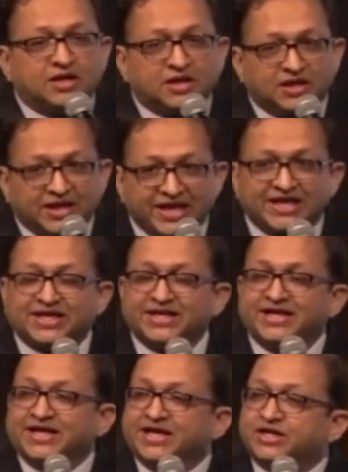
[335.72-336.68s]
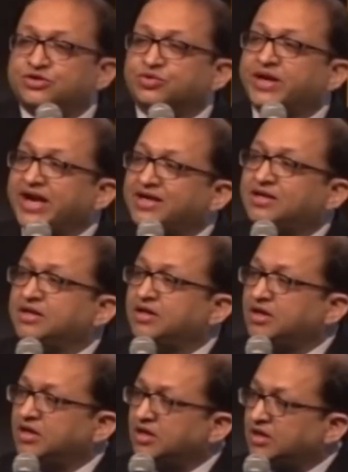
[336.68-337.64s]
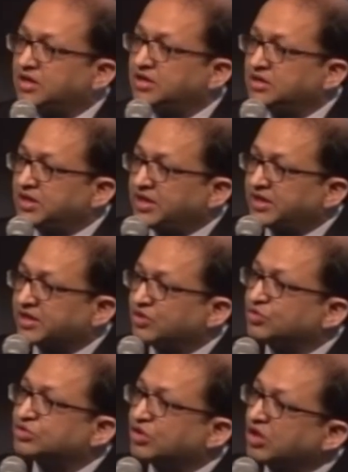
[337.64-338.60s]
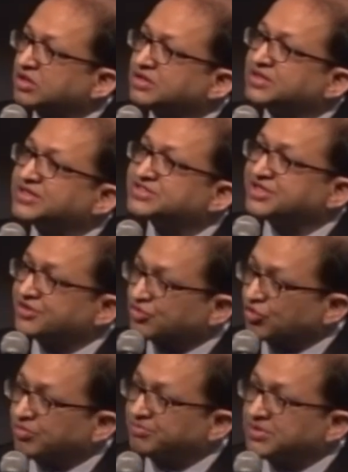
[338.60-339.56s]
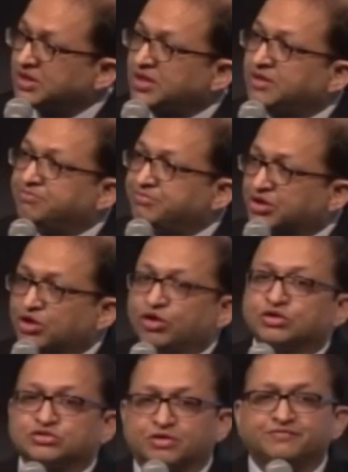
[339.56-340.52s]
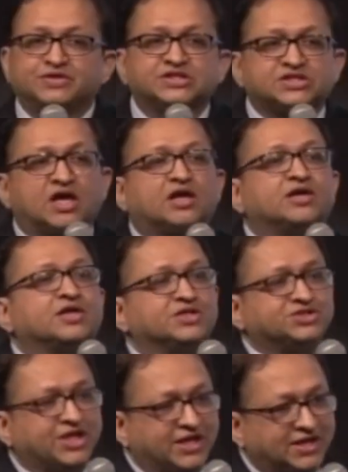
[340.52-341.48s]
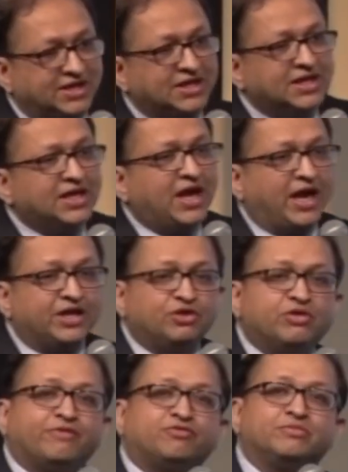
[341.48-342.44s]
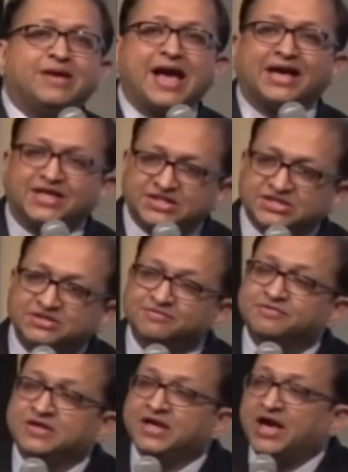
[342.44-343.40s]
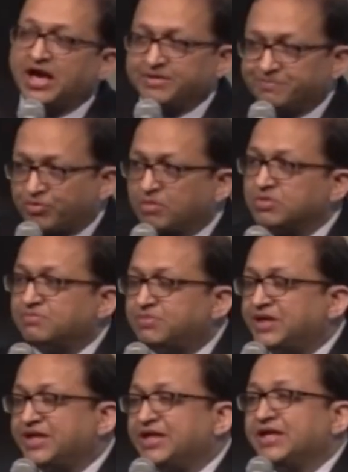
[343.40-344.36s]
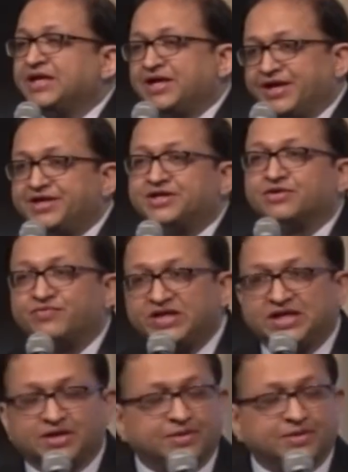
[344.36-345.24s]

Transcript: likely to get an acute coronary syndrome because of this current angina, and you have to be aggressive and probably intervene.